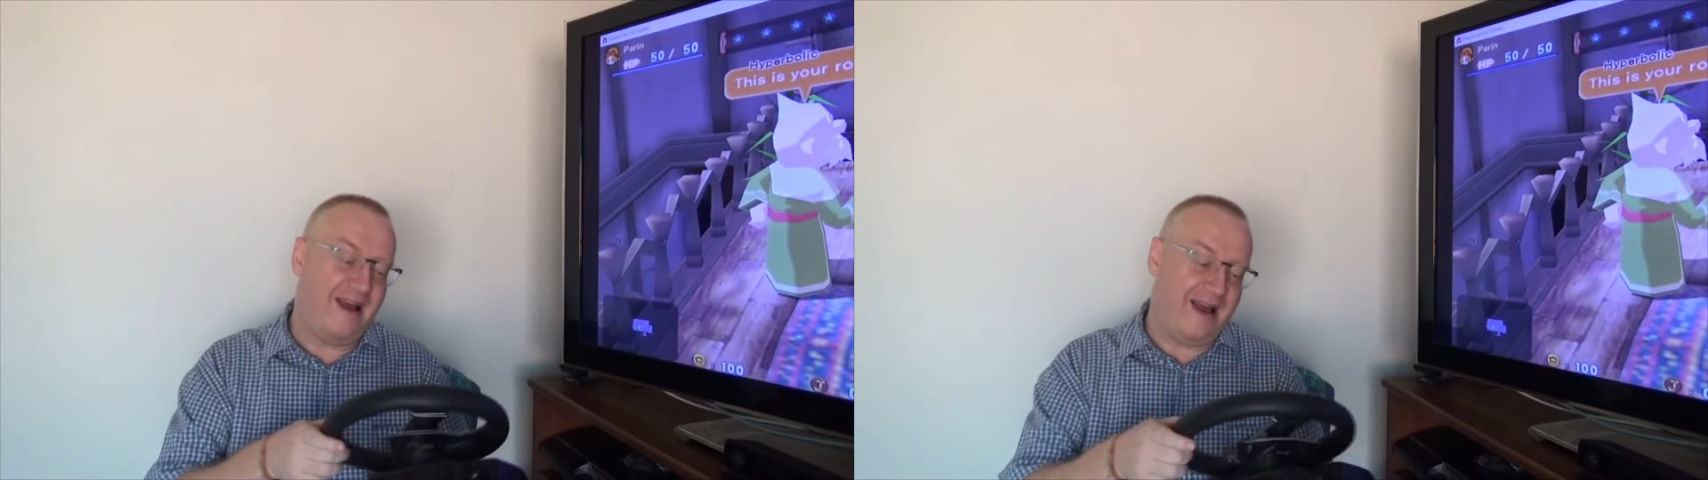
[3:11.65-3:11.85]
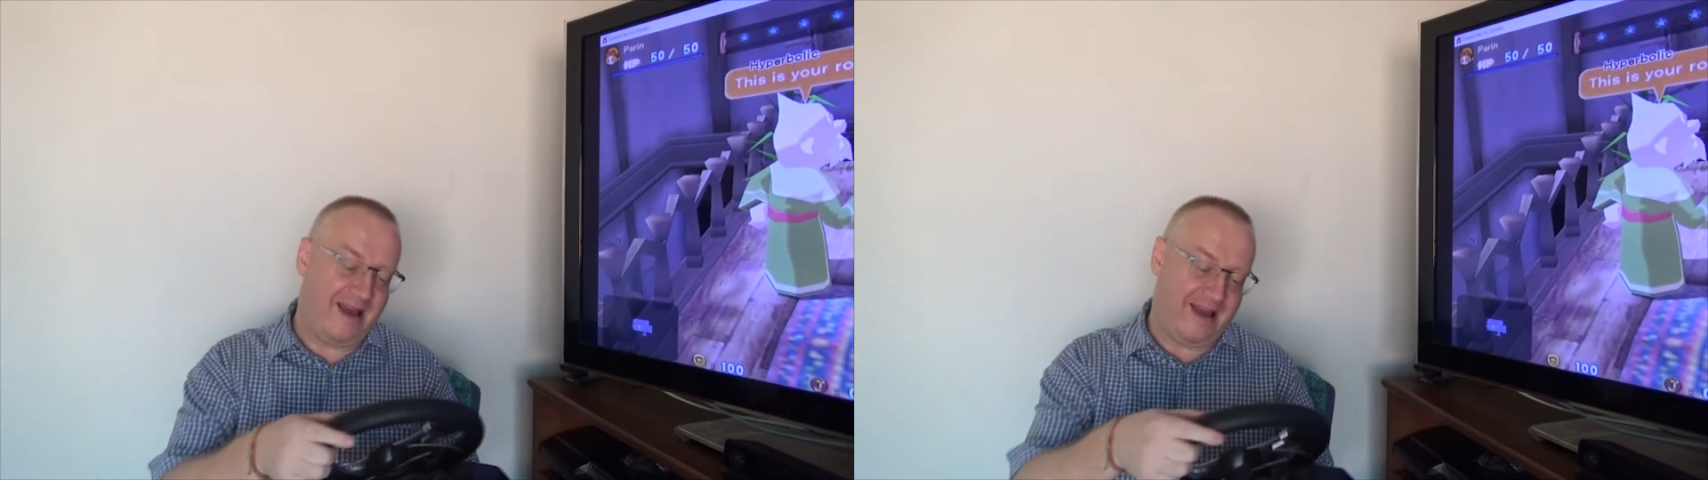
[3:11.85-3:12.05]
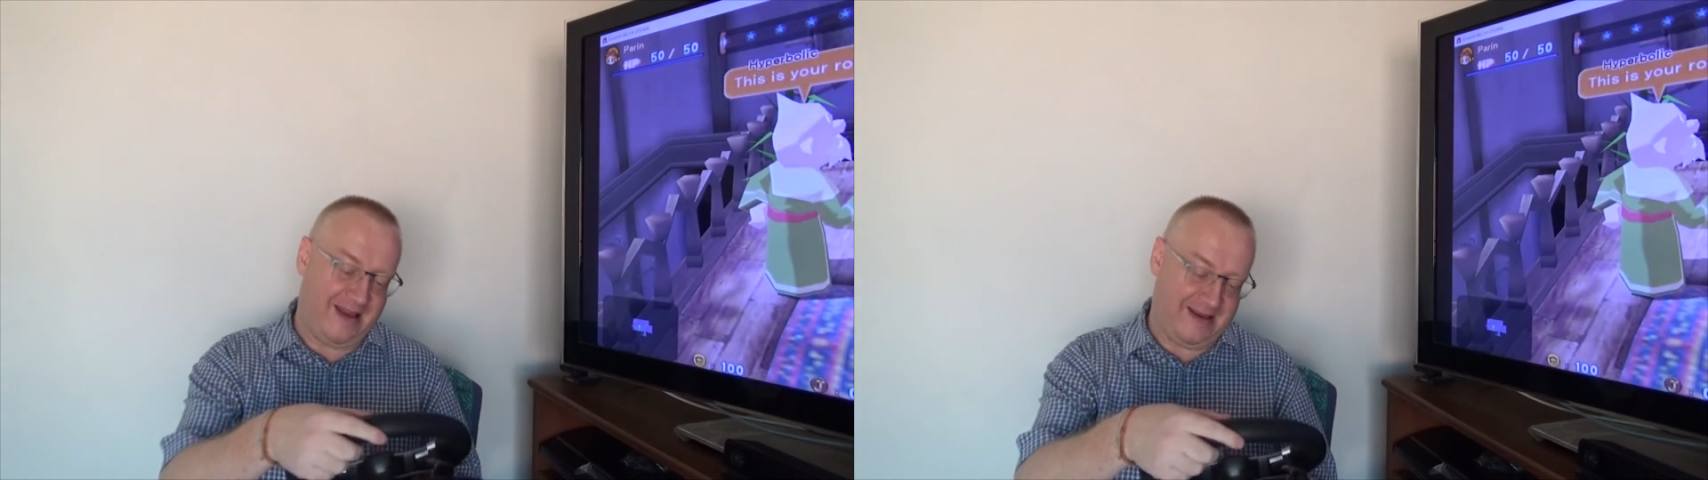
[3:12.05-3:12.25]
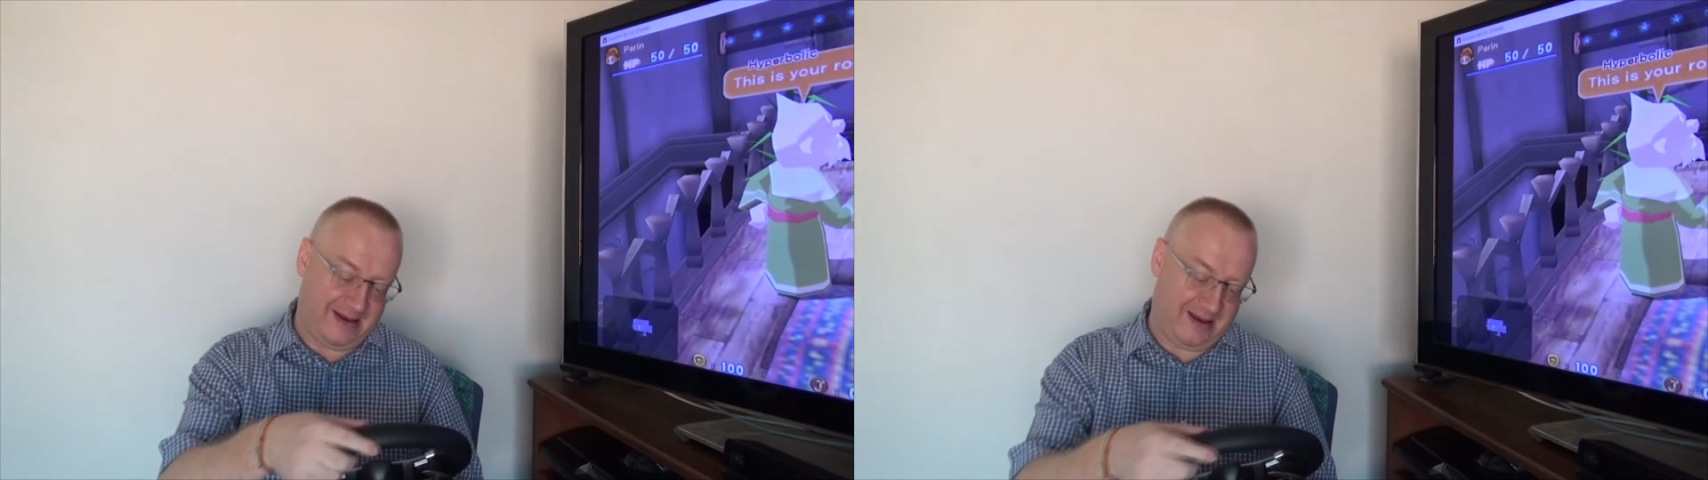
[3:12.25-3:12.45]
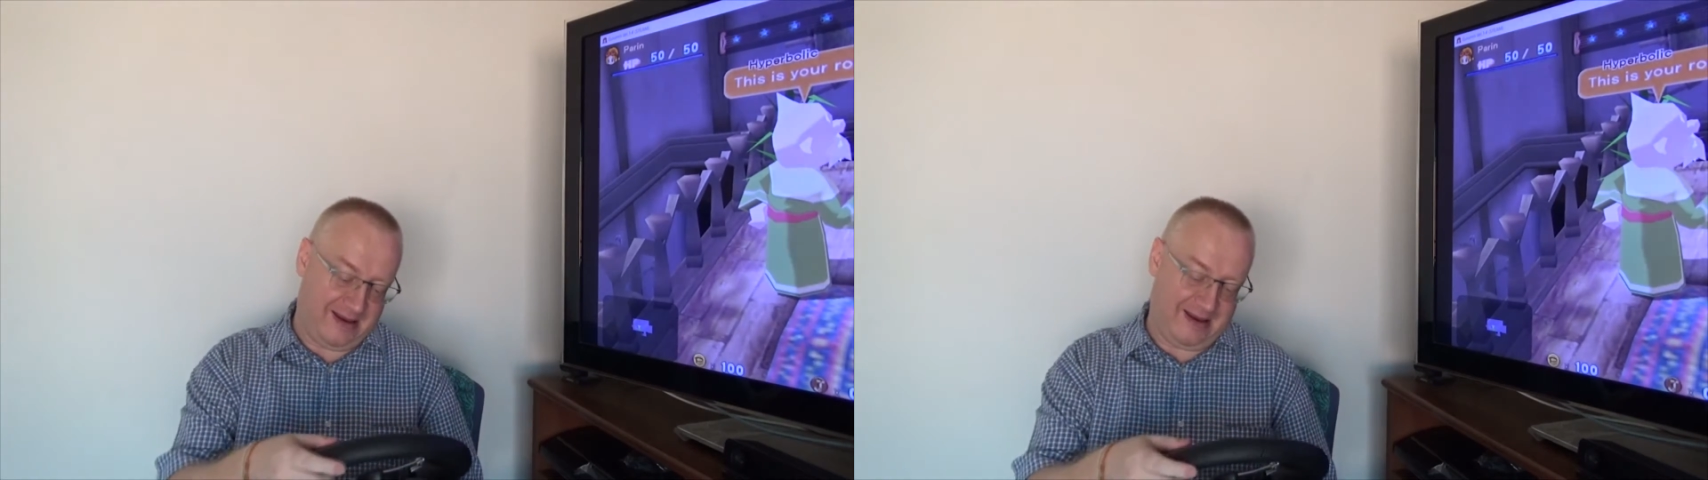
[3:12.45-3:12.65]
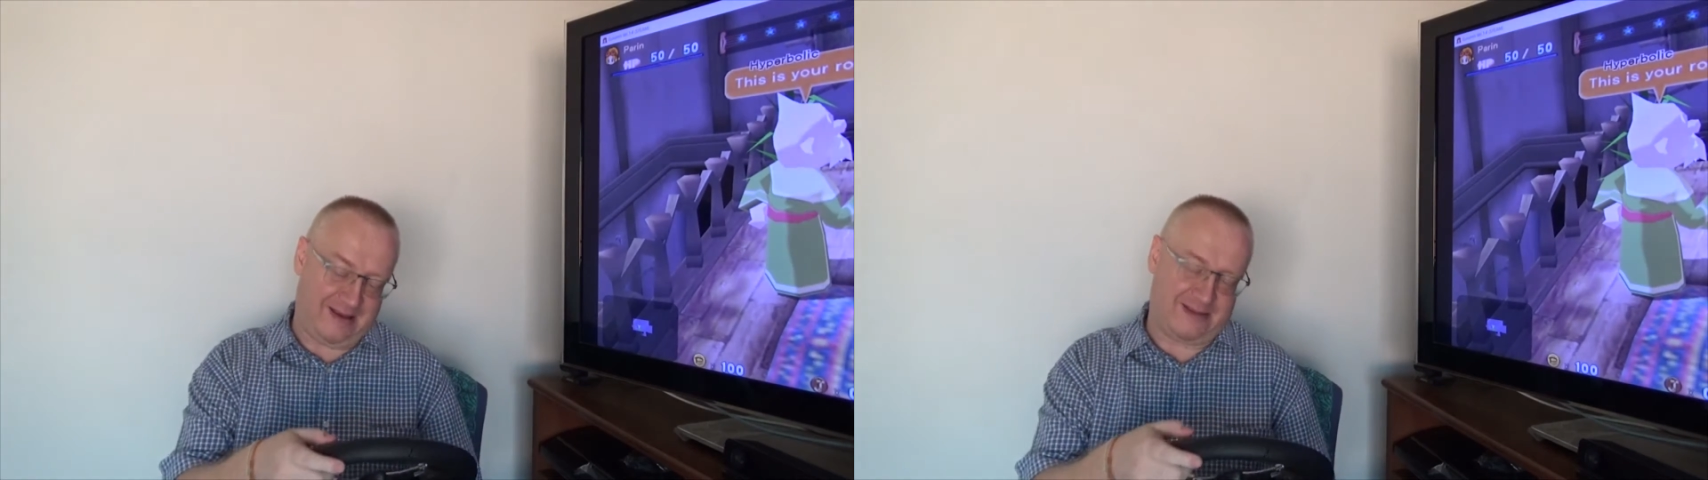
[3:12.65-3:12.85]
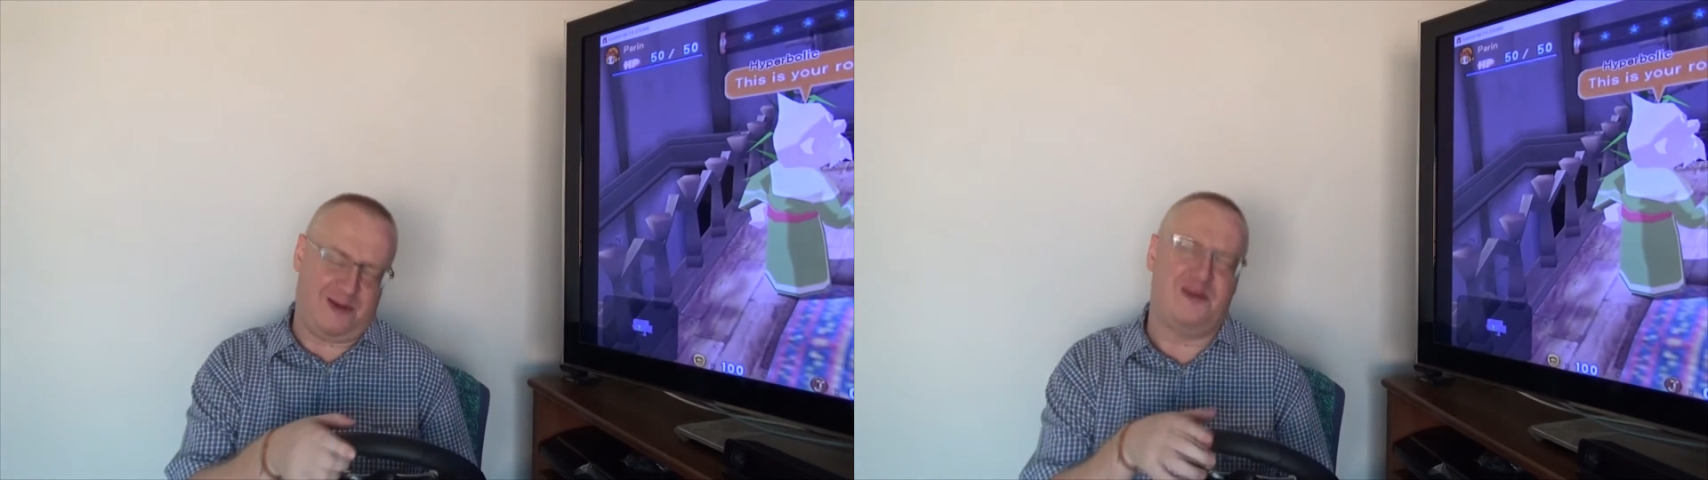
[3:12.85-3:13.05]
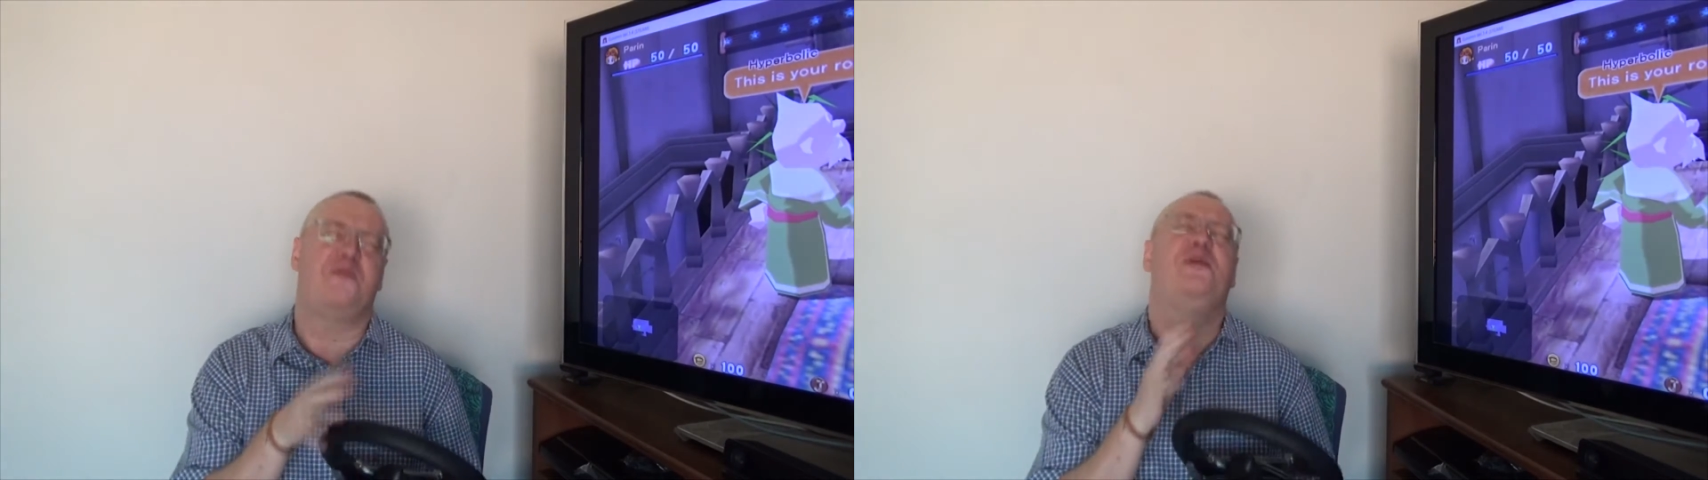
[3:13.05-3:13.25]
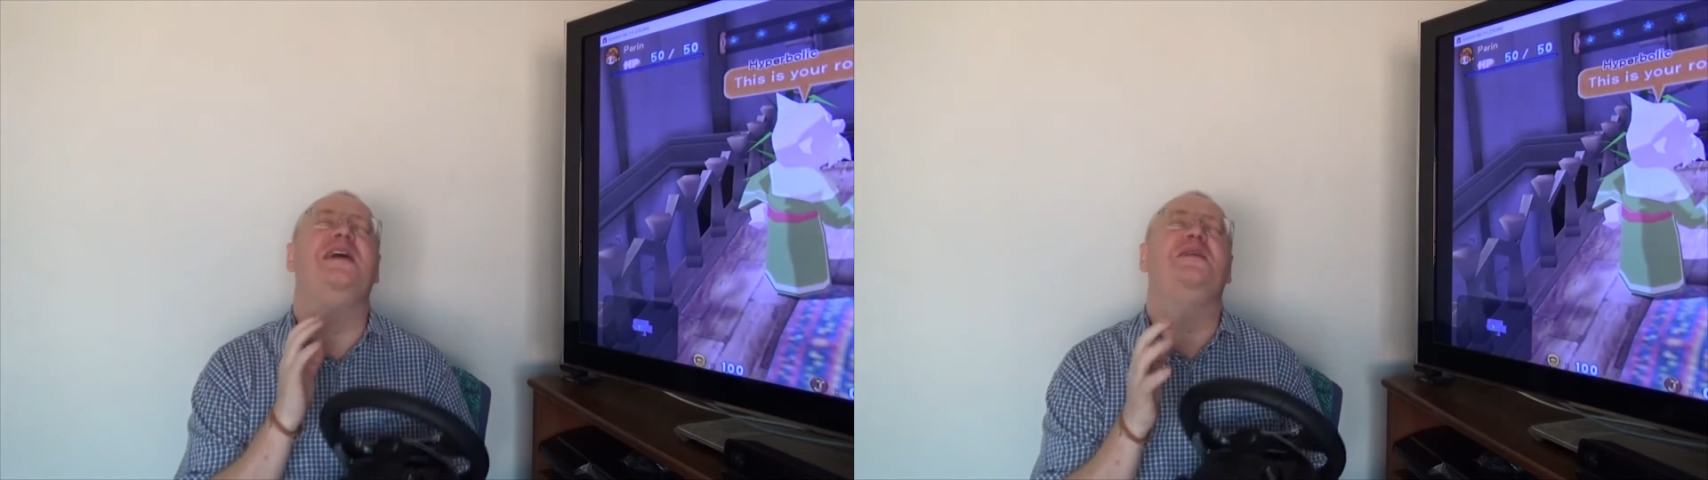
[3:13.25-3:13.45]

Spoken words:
And I thought, oh no, please,